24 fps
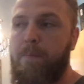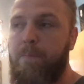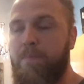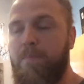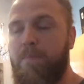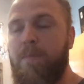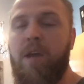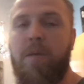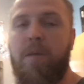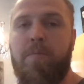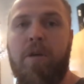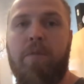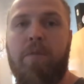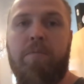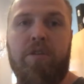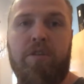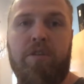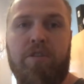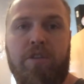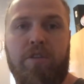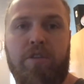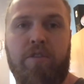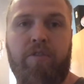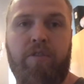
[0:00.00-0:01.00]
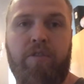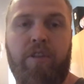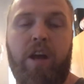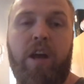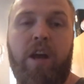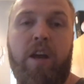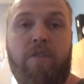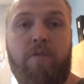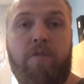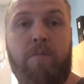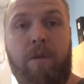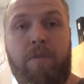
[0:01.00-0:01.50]
make my meals on the
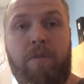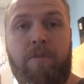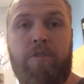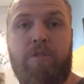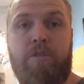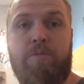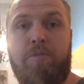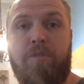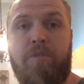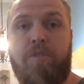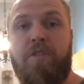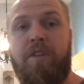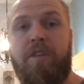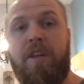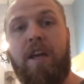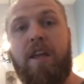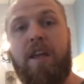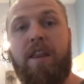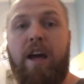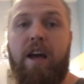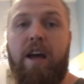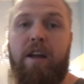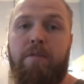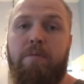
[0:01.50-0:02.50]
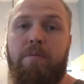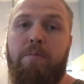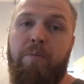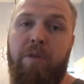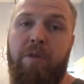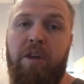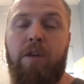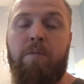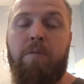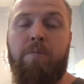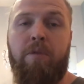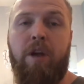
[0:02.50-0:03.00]
fly for my first meal of the day, that
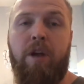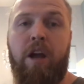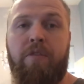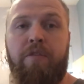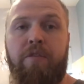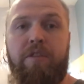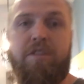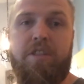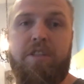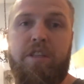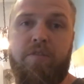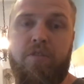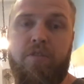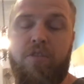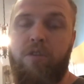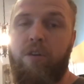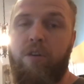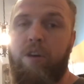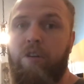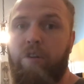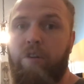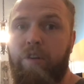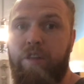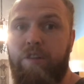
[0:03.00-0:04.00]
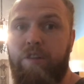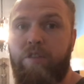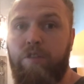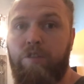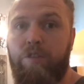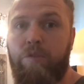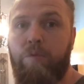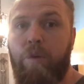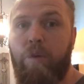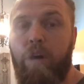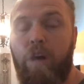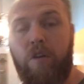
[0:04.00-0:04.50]
being breakfast, even though I don't eat till
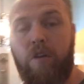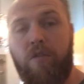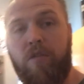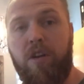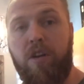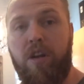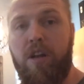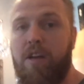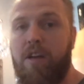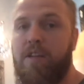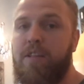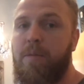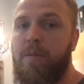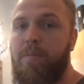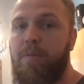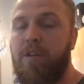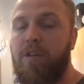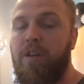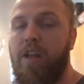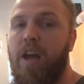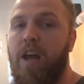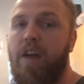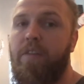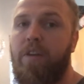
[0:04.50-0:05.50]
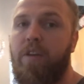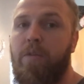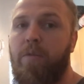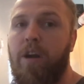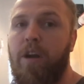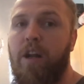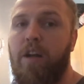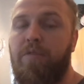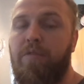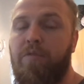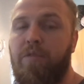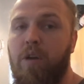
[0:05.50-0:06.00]
12. I typically have that right
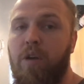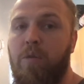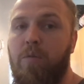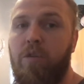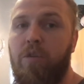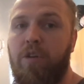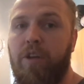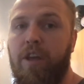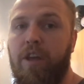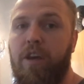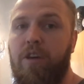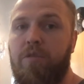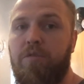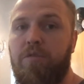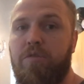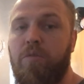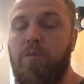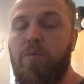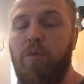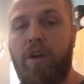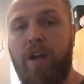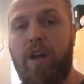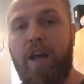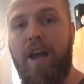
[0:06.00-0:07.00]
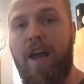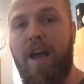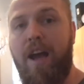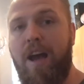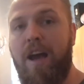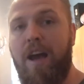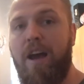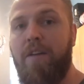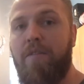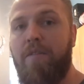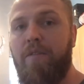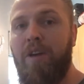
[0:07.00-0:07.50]
after I work out. So what I
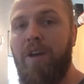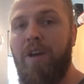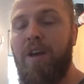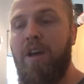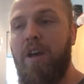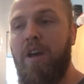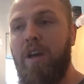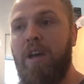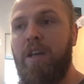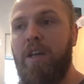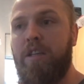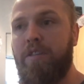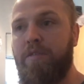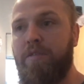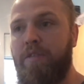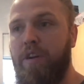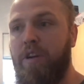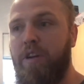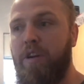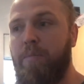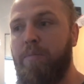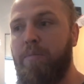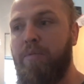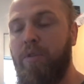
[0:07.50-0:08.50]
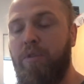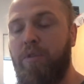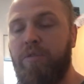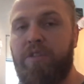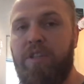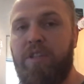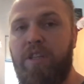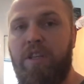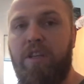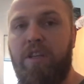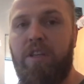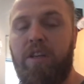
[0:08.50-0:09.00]
have is a very
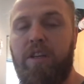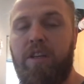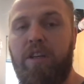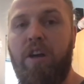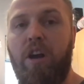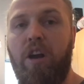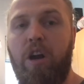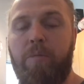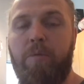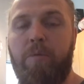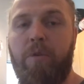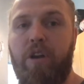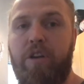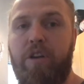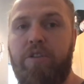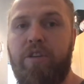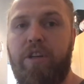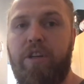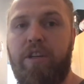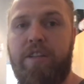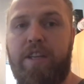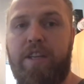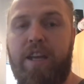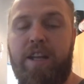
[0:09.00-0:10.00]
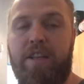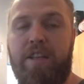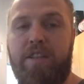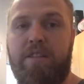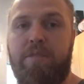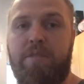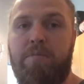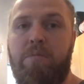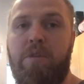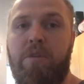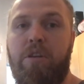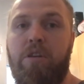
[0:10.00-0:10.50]
protein, carbohydrate
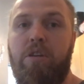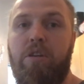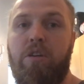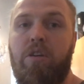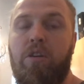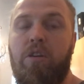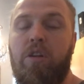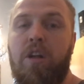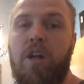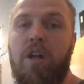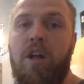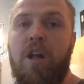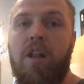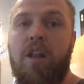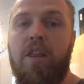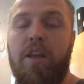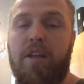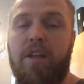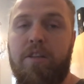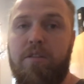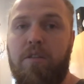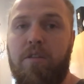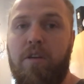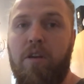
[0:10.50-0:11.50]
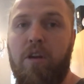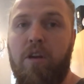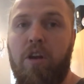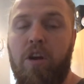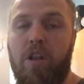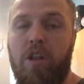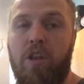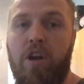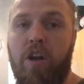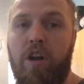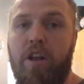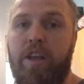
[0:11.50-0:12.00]
dense meal that's got a
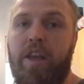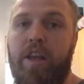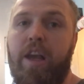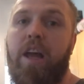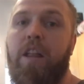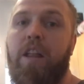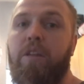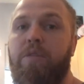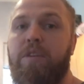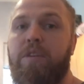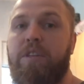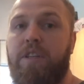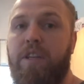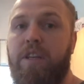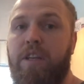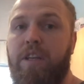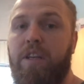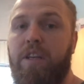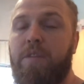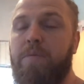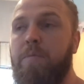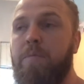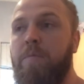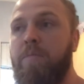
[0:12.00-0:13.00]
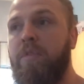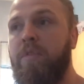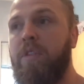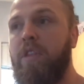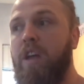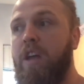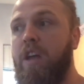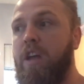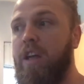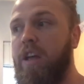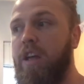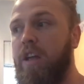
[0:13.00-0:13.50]
lot of calories in it
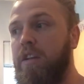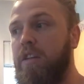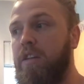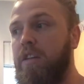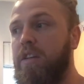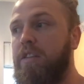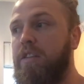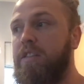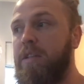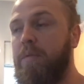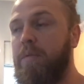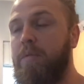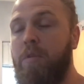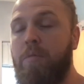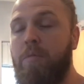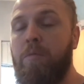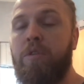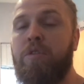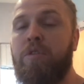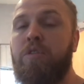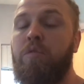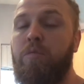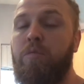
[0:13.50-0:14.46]
and is typically my